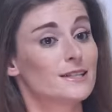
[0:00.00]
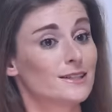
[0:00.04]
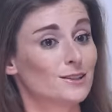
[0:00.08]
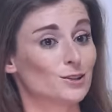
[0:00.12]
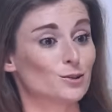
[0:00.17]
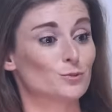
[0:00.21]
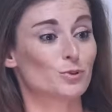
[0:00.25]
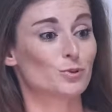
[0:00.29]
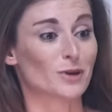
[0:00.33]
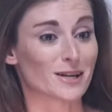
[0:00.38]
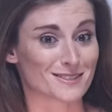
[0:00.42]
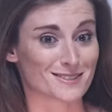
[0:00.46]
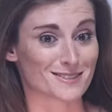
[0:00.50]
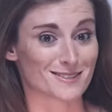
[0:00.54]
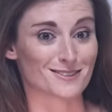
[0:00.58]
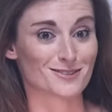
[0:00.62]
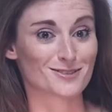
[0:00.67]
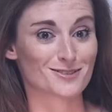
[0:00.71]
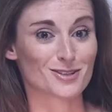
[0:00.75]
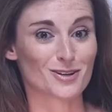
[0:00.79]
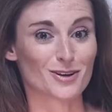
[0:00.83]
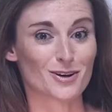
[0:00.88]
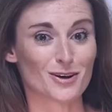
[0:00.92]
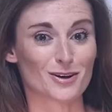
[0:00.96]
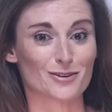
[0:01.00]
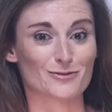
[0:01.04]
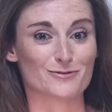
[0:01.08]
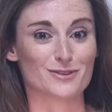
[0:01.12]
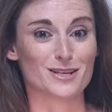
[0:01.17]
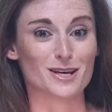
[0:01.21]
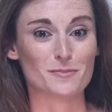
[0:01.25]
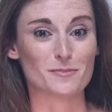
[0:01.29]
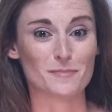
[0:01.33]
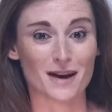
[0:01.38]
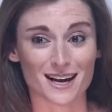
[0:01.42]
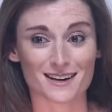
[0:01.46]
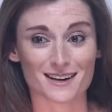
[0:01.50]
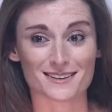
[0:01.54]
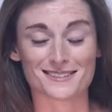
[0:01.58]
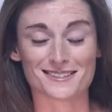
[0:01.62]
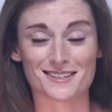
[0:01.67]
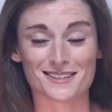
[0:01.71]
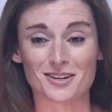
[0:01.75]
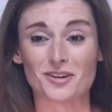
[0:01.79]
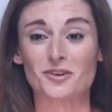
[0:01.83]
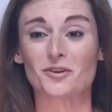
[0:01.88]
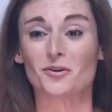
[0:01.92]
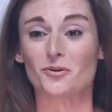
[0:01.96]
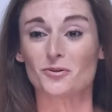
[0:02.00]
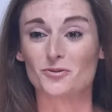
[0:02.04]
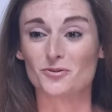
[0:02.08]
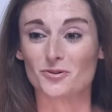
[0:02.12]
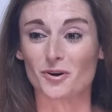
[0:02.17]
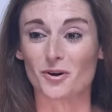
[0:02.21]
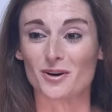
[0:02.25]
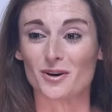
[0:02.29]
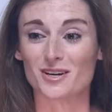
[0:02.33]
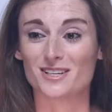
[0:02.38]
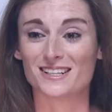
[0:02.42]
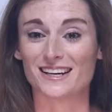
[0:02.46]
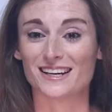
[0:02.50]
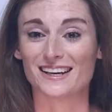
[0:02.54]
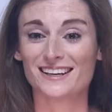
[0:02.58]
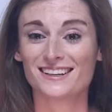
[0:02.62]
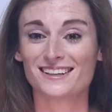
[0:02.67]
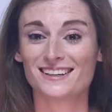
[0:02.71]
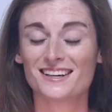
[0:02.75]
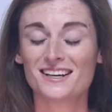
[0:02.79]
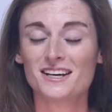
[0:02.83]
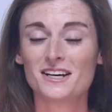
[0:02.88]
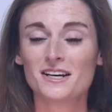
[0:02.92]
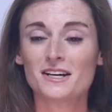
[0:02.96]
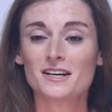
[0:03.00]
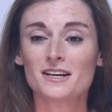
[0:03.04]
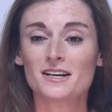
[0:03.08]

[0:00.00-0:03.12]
still president of the Palestinian Authority,